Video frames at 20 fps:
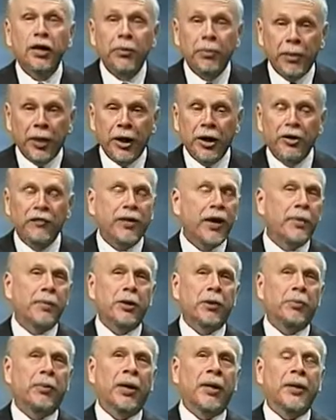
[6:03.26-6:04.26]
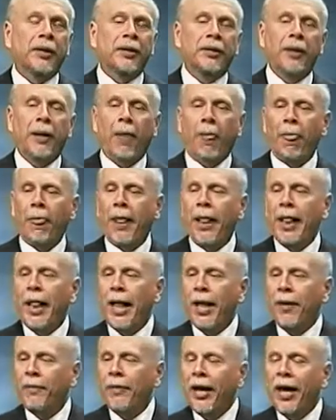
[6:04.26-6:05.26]
Beach, famous place.
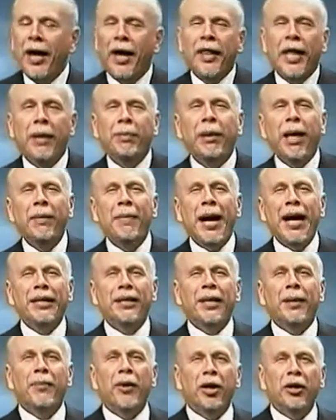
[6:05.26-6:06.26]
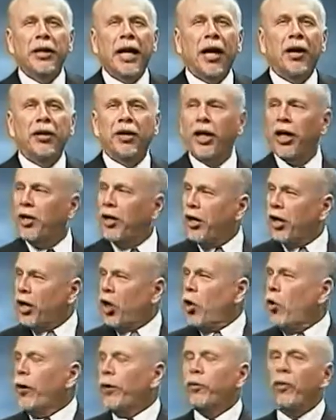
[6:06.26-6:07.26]
And they play basketball down there on a
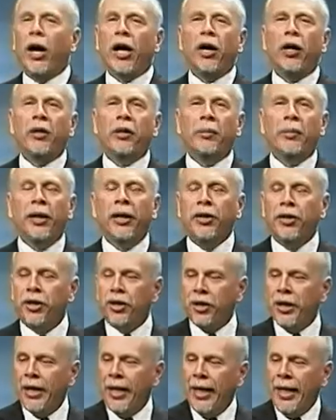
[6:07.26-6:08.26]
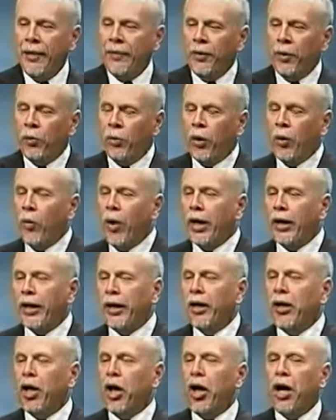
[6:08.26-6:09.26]
court right on the beach. We're
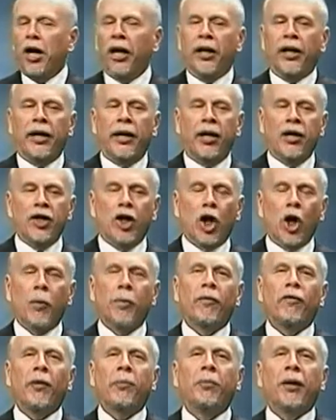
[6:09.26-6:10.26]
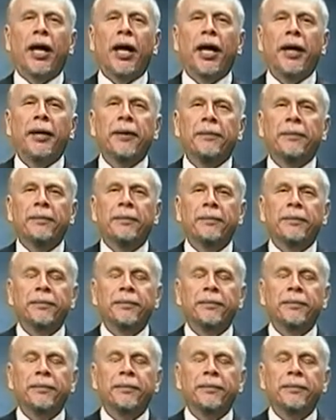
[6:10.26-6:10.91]
walking along, and here's a group of them playing.